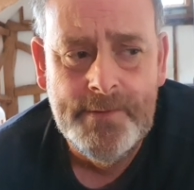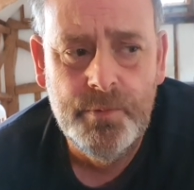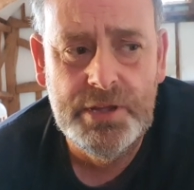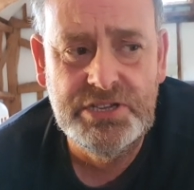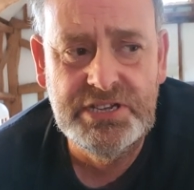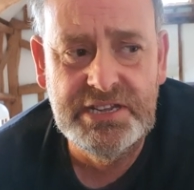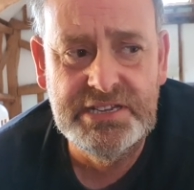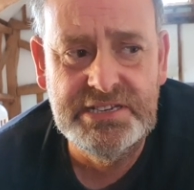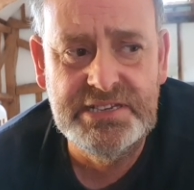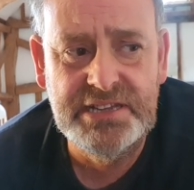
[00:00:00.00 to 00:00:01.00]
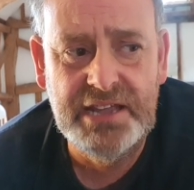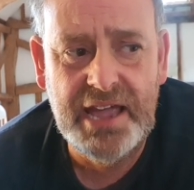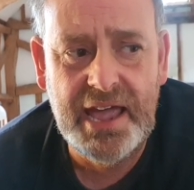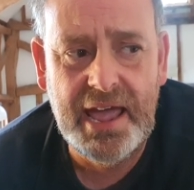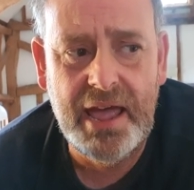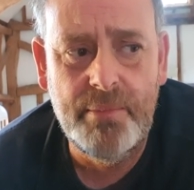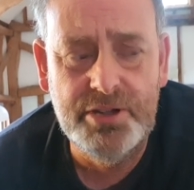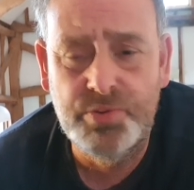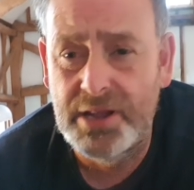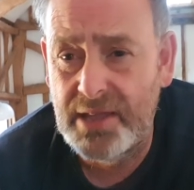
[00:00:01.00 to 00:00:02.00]
which is how
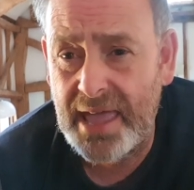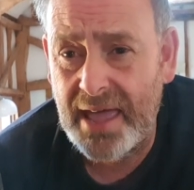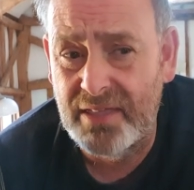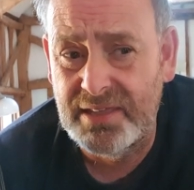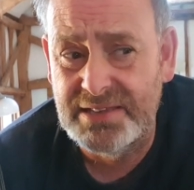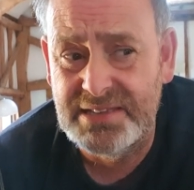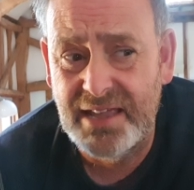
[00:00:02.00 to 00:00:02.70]
much wear you get out of things.